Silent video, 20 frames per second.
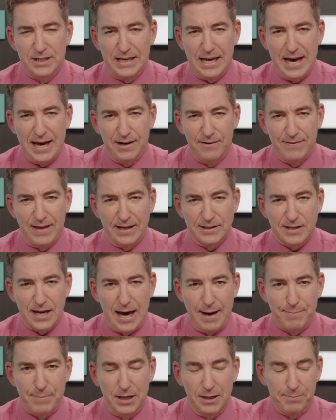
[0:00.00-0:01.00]
he had of that
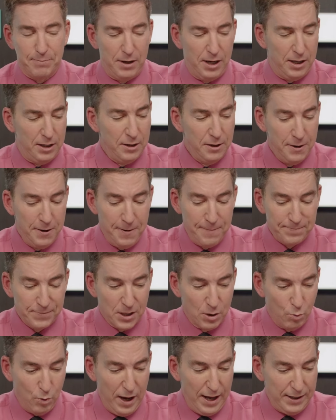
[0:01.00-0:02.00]
topic. But
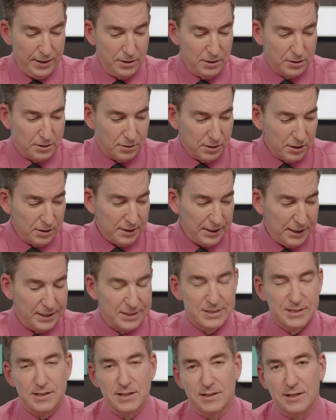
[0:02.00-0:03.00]
what clearly
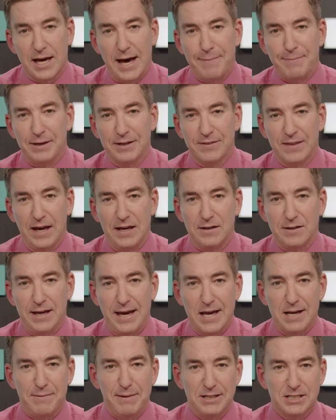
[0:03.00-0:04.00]
is the topic that
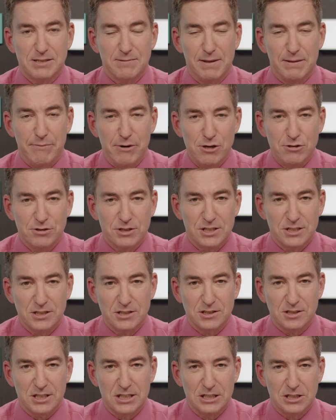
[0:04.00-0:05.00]
animates him the most
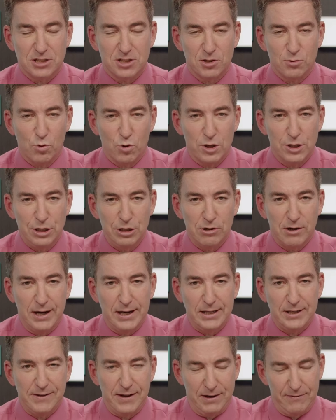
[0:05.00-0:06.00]
is, is the war in
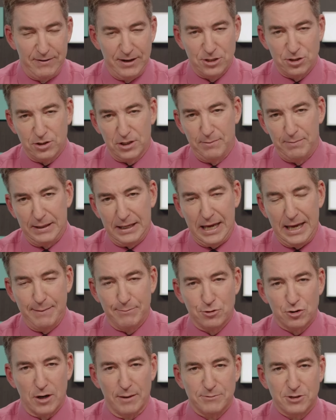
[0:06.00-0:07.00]
Ukraine. And then eventually
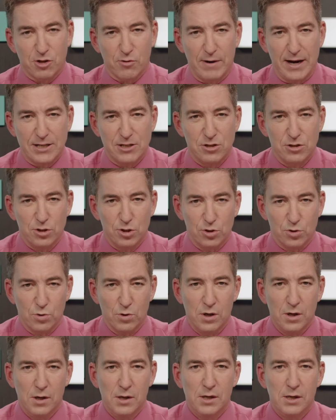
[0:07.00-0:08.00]
became Trump's threat
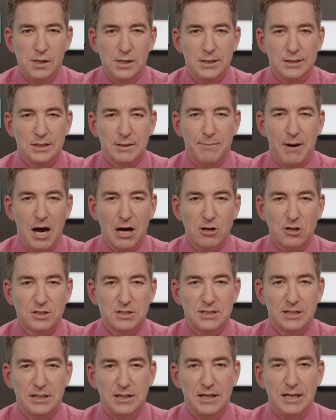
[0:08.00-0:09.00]
to
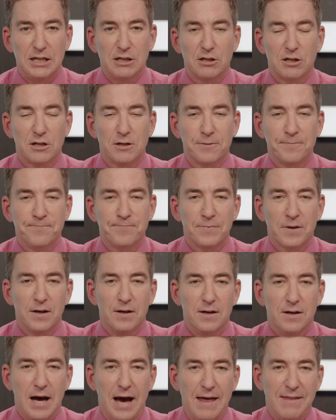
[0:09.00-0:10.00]
democracy. Here,
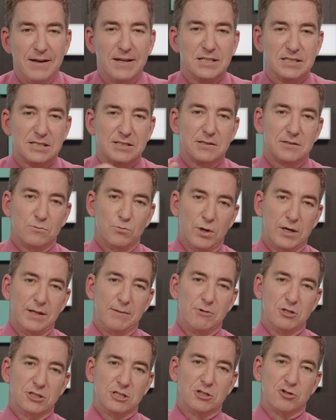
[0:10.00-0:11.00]
I think, is one of the
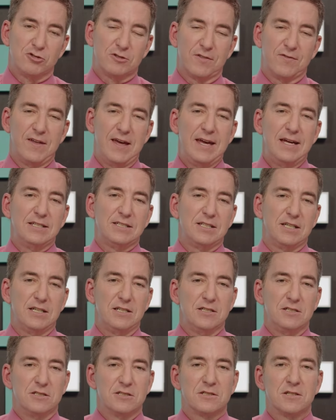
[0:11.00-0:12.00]
most interesting things
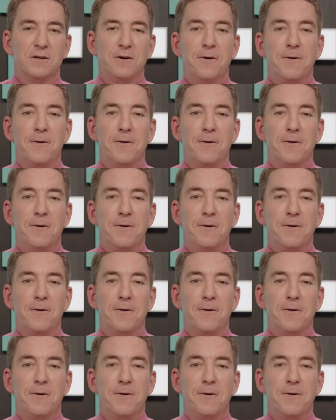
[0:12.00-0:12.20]
is